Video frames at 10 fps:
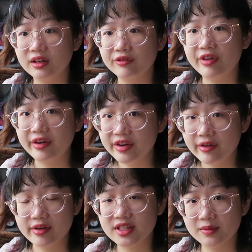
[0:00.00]

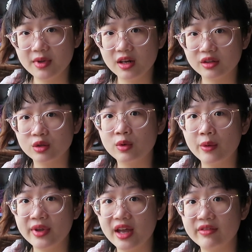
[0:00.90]
very similar to what
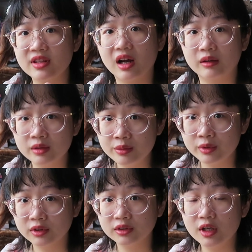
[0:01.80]
we have in our
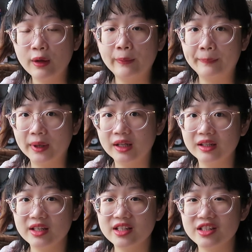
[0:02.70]
world, but
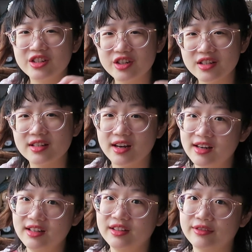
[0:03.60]
it's just
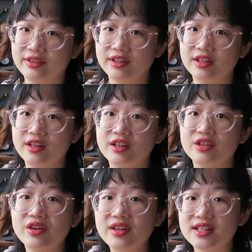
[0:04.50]
slightly different.
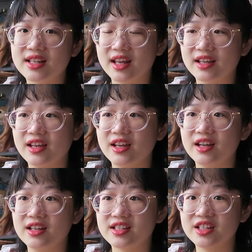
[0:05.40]
So it's like
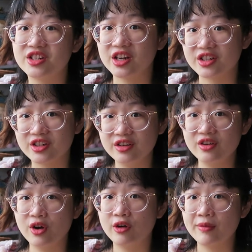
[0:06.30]
a suggestion
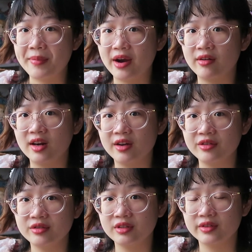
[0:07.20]
of a parallel
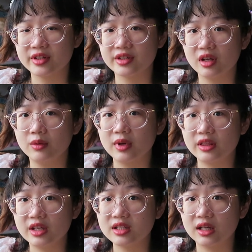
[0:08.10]
universe where
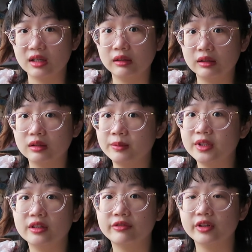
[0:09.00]
things are a little
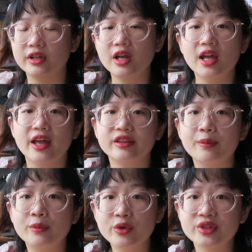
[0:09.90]
bit different. And the
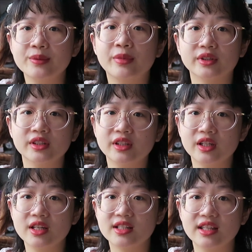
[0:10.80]
most important
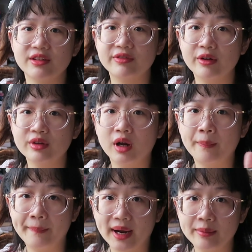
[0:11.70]
thing is that they found a
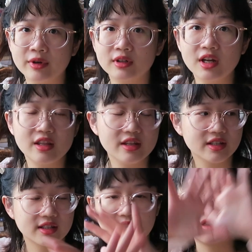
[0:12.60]
Bible. This
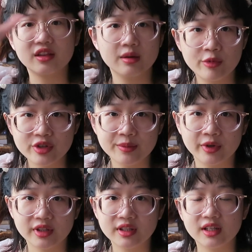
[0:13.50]
is like the most
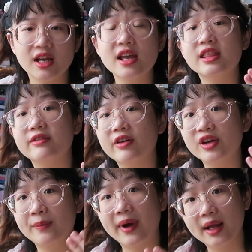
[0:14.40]
important thing. They found
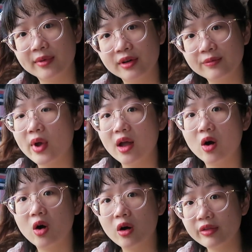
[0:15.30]
a Bible where
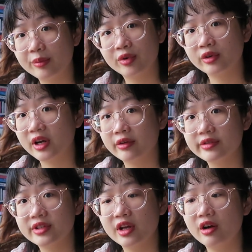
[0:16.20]
all the
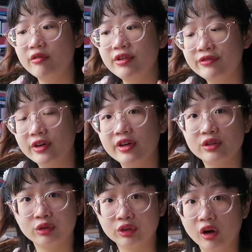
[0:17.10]
pronouns referring
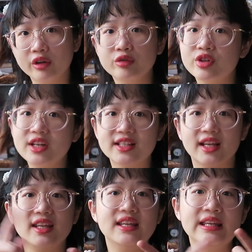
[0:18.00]
to God, usually it's
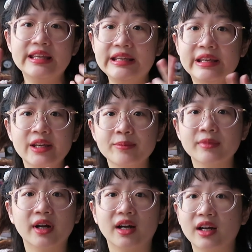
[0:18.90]
like he,
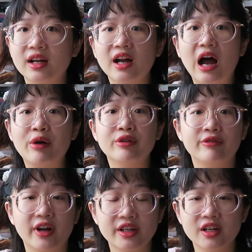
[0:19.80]
him, our
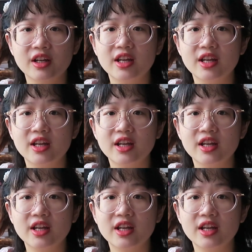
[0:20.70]
father,